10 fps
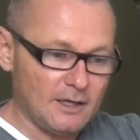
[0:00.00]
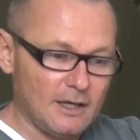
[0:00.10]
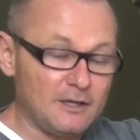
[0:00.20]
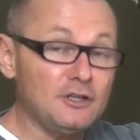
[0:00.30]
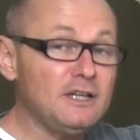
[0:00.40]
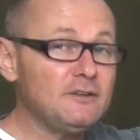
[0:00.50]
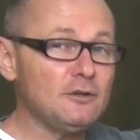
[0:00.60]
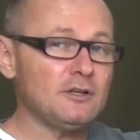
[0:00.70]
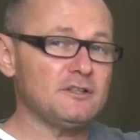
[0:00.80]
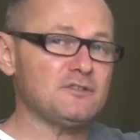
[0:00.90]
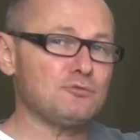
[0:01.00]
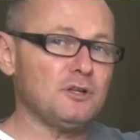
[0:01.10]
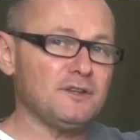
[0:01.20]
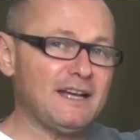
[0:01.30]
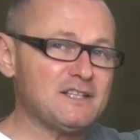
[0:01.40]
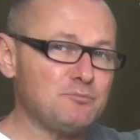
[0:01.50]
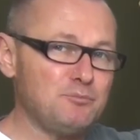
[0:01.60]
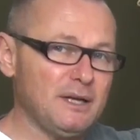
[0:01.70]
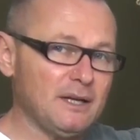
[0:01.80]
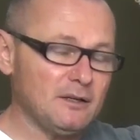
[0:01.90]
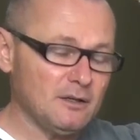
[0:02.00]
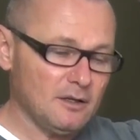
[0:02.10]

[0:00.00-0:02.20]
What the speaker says: and you need to hear this real nice big